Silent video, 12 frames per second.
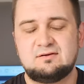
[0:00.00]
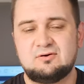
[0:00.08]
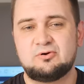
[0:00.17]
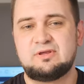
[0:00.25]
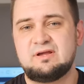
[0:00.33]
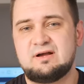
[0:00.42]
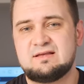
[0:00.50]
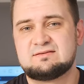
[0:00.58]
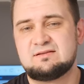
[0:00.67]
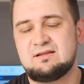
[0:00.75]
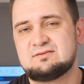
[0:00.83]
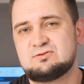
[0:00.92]
Okay guys,
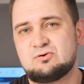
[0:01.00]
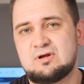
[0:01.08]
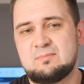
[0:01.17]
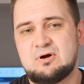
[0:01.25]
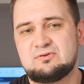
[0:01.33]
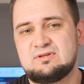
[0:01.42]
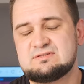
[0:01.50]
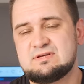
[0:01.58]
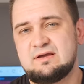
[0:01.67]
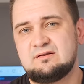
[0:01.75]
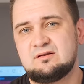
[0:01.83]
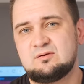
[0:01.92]
so let's talk about
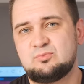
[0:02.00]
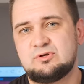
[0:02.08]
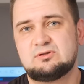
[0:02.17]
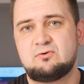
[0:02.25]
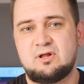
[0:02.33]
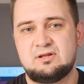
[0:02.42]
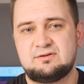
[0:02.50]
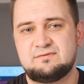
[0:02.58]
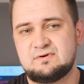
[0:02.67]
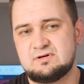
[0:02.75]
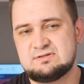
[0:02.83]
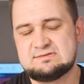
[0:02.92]
design and build quality
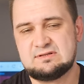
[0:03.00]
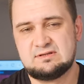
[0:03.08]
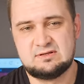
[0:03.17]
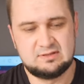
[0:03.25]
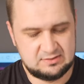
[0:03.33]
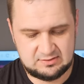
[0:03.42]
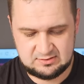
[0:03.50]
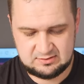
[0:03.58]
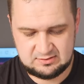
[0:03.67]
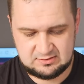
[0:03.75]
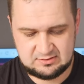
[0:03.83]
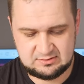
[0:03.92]
first.
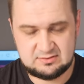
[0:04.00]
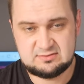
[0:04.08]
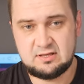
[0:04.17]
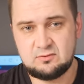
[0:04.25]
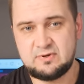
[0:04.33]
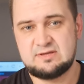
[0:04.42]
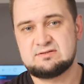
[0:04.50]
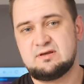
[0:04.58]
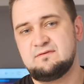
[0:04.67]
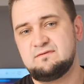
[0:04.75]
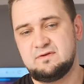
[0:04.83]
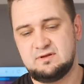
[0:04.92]
Design wise,
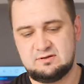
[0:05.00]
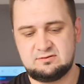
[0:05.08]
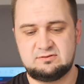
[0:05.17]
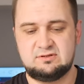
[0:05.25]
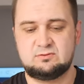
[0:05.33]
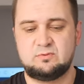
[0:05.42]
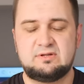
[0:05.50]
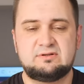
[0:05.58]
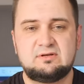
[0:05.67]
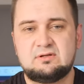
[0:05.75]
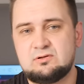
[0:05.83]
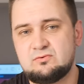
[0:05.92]
I think
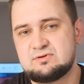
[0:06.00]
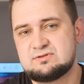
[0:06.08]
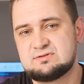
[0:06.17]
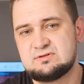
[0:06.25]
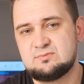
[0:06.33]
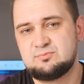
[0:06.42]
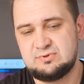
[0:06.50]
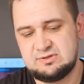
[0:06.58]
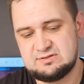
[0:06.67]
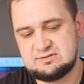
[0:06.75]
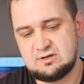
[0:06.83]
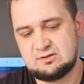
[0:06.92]
D20 looks
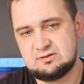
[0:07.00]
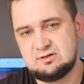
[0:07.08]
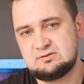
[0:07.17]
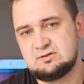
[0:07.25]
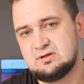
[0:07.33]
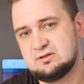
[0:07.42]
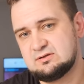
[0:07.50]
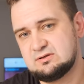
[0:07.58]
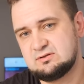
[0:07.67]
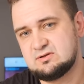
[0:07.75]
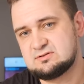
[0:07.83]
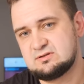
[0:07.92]
pretty standard and
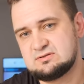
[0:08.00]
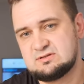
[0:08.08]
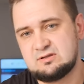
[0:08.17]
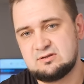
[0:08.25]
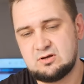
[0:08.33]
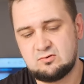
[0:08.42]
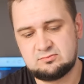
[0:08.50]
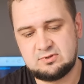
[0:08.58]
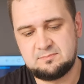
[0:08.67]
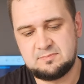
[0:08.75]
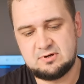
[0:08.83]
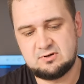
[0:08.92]
doesn't stand out
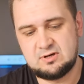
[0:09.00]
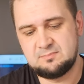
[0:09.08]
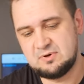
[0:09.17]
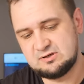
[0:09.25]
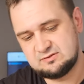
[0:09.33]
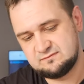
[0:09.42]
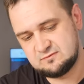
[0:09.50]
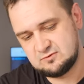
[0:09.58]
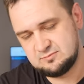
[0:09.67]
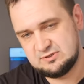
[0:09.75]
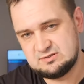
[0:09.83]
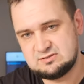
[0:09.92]
apart
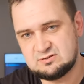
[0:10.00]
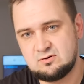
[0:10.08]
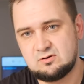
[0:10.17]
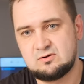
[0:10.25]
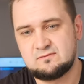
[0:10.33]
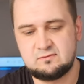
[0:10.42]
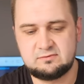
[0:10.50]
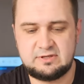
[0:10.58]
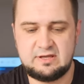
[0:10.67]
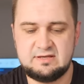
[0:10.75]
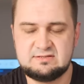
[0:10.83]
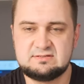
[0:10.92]
from its colorful
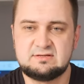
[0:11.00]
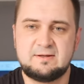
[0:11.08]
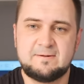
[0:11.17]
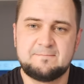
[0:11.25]
case.